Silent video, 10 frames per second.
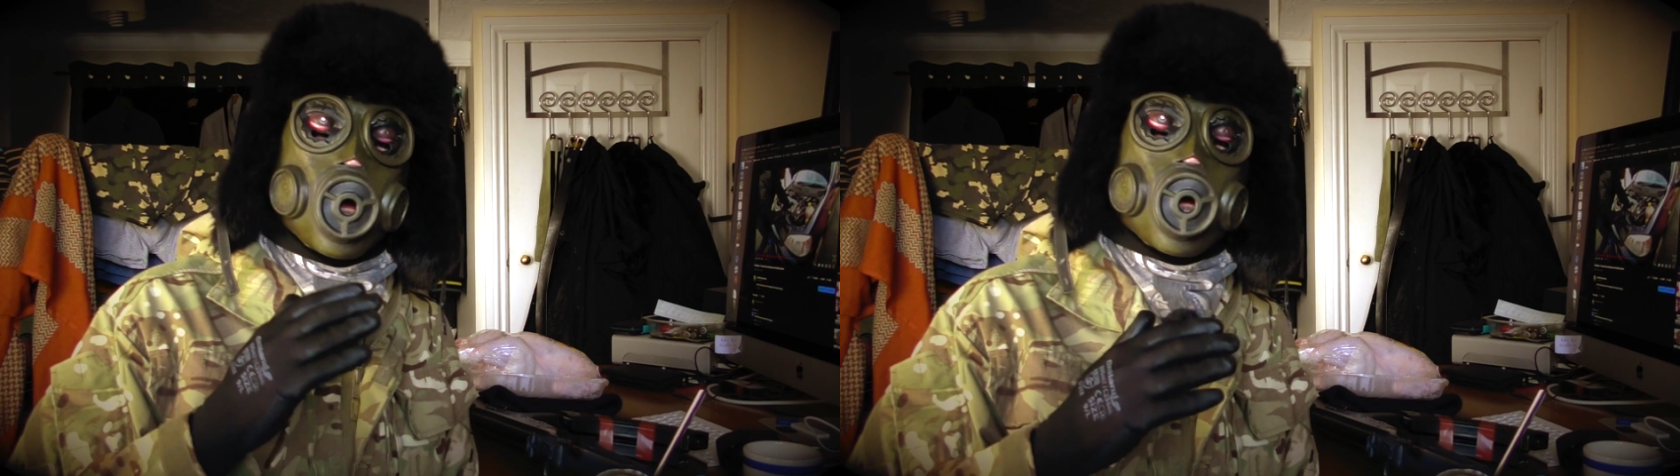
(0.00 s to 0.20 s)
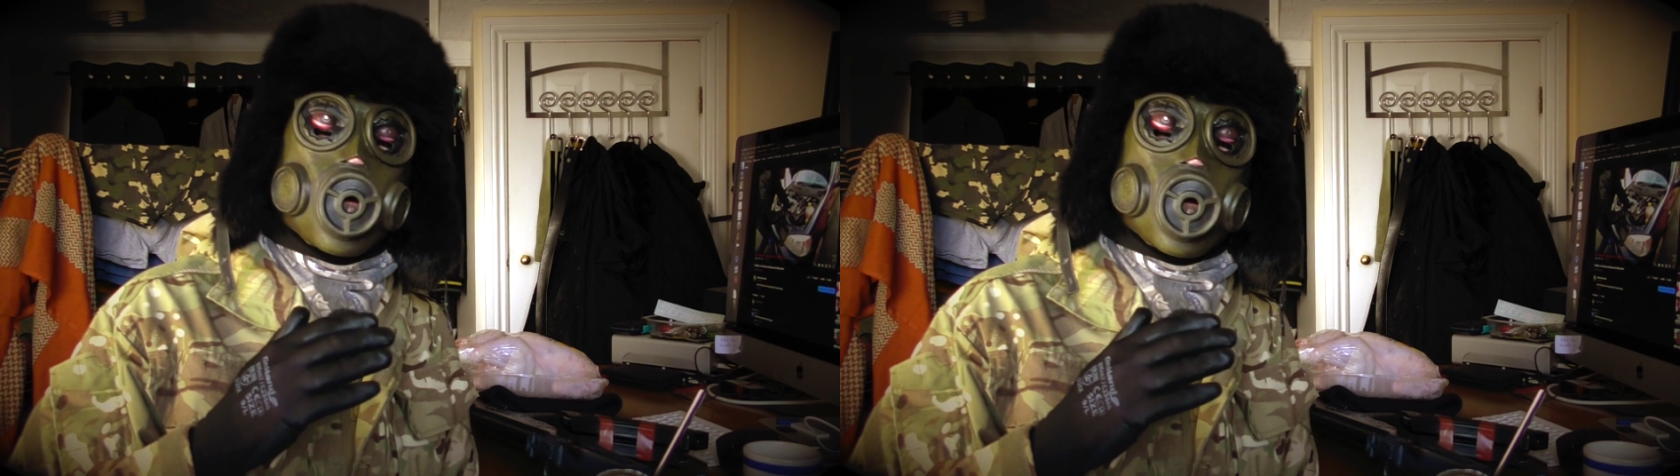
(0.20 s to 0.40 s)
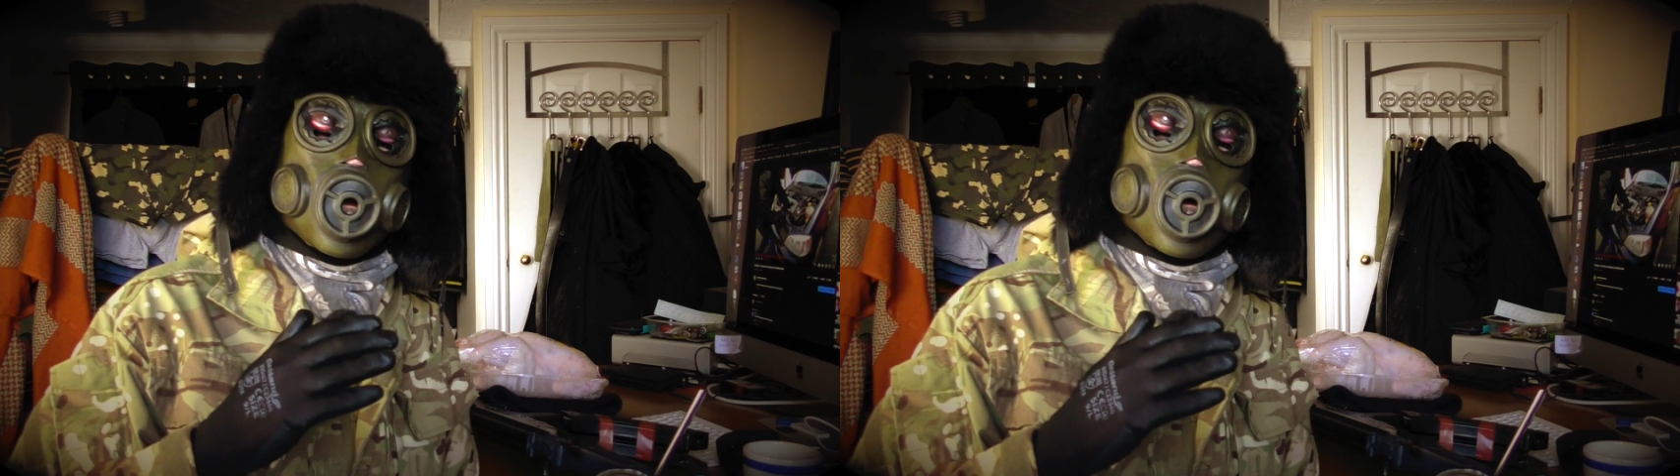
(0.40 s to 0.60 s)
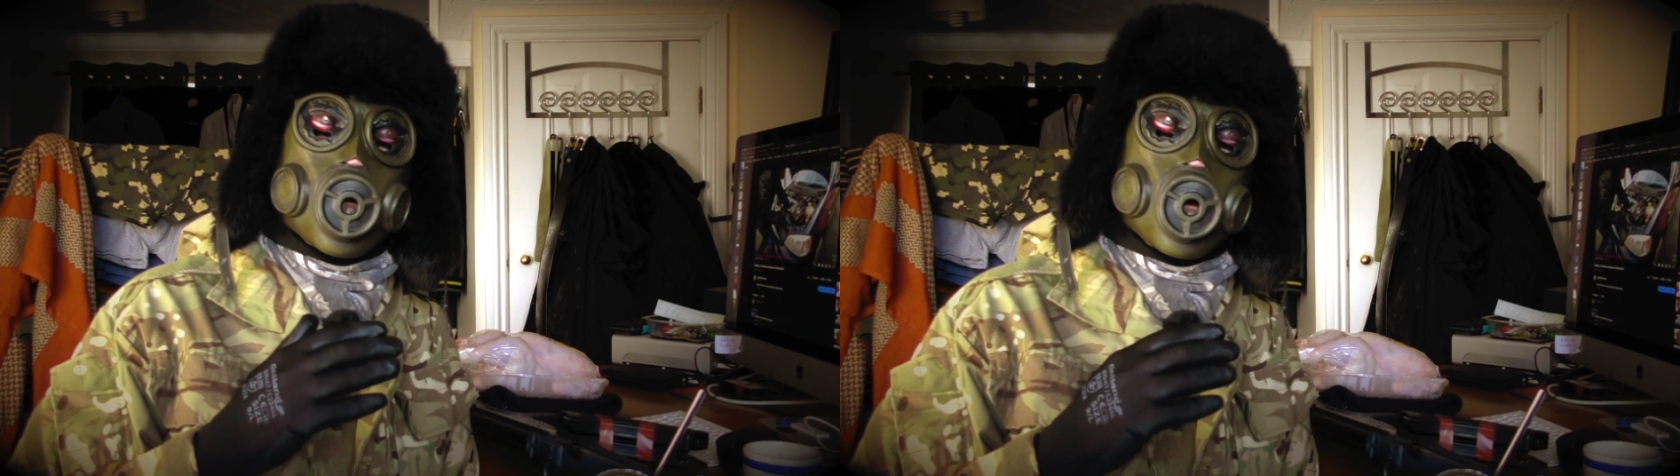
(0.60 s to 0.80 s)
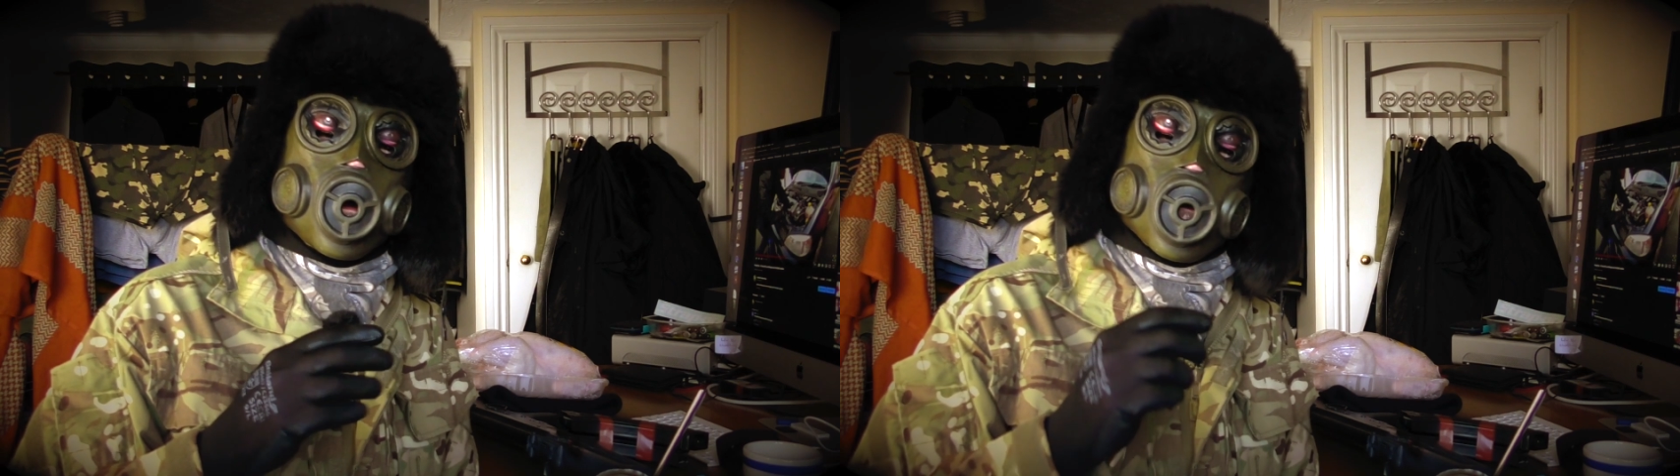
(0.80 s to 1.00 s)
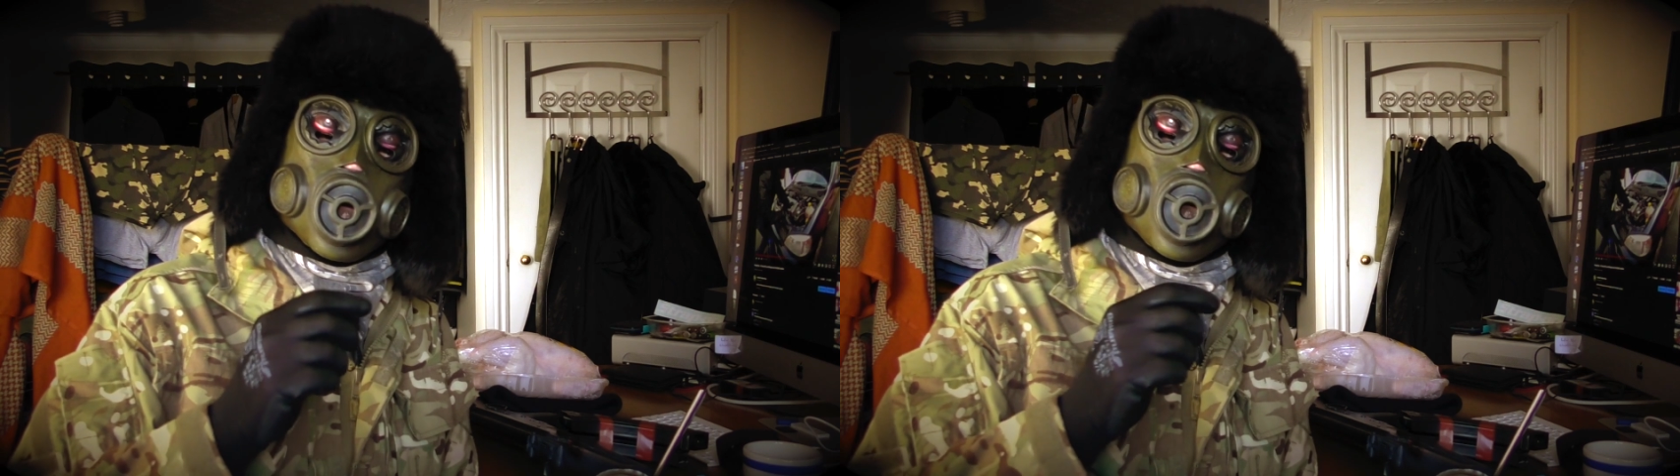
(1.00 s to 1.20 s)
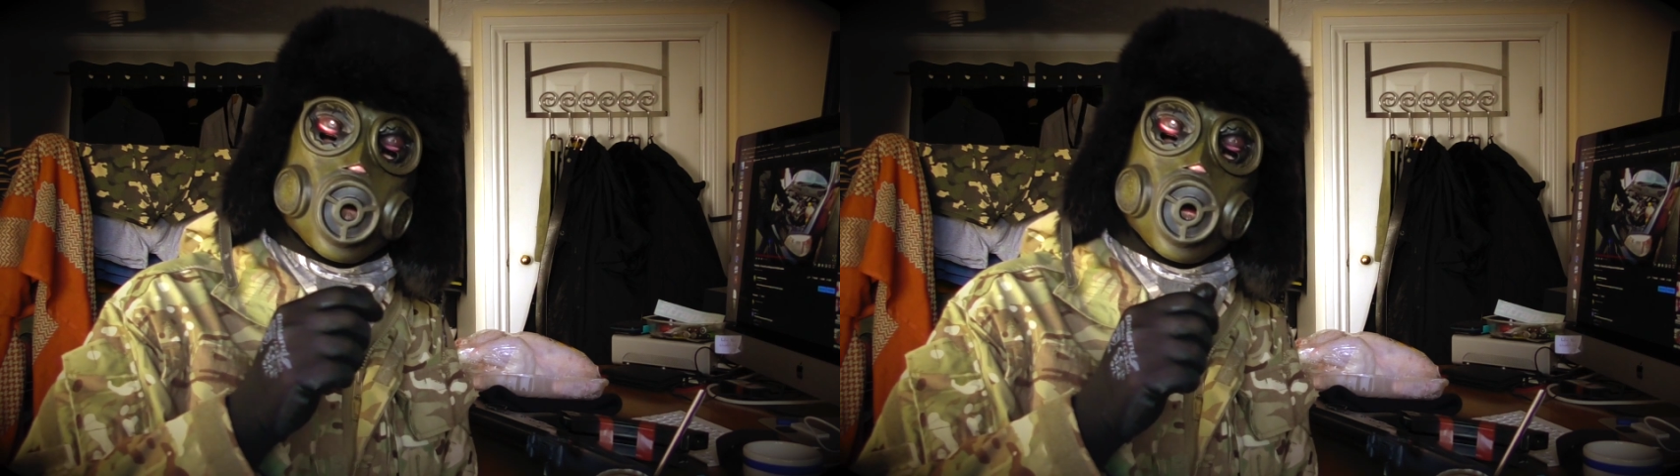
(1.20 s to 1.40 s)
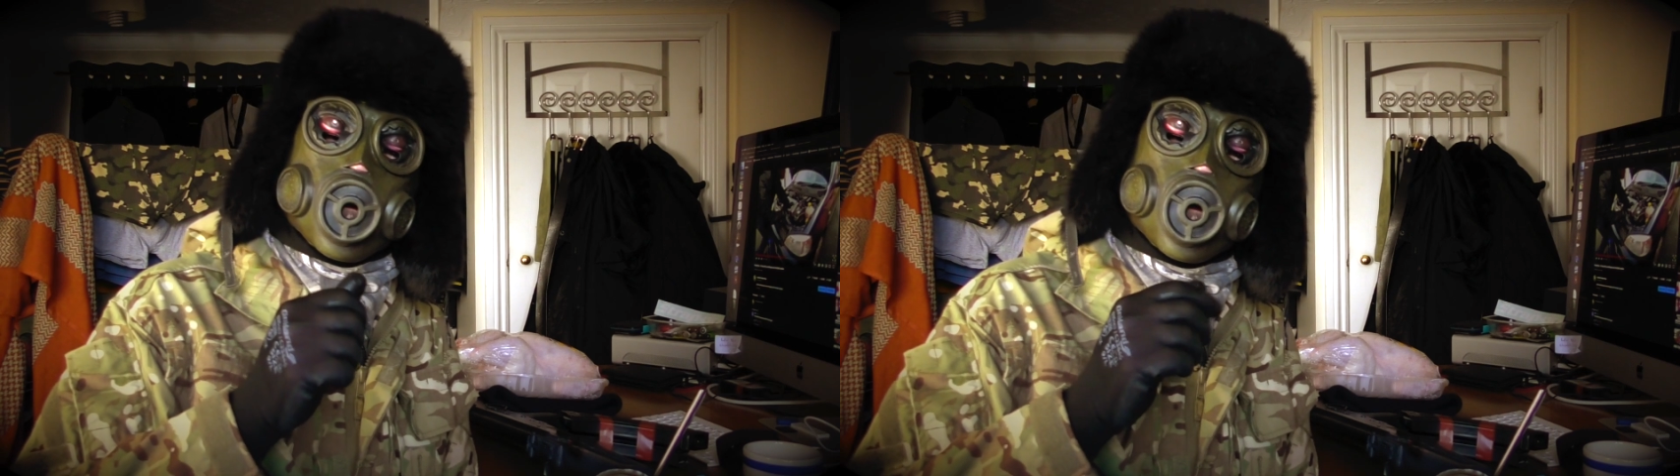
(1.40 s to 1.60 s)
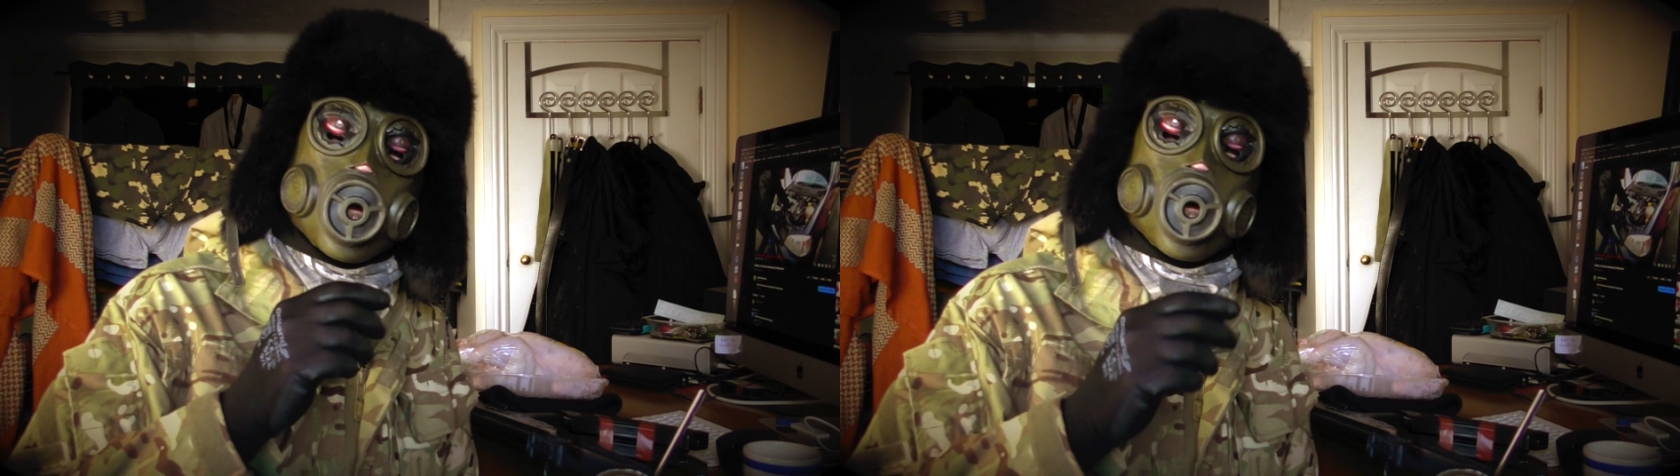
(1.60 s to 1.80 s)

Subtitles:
it starts to get